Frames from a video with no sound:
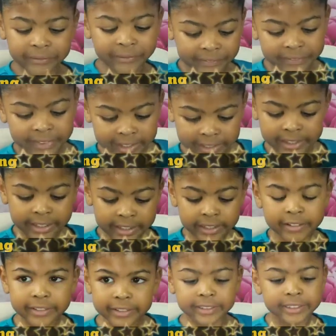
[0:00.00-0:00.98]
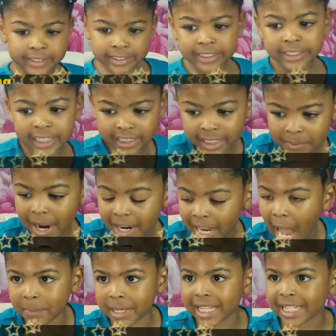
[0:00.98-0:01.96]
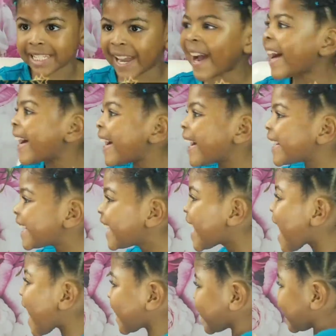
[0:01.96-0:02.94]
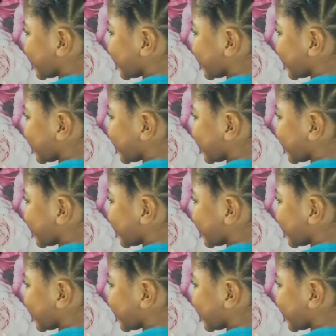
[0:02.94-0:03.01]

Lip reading: got some smiles for you. Thanks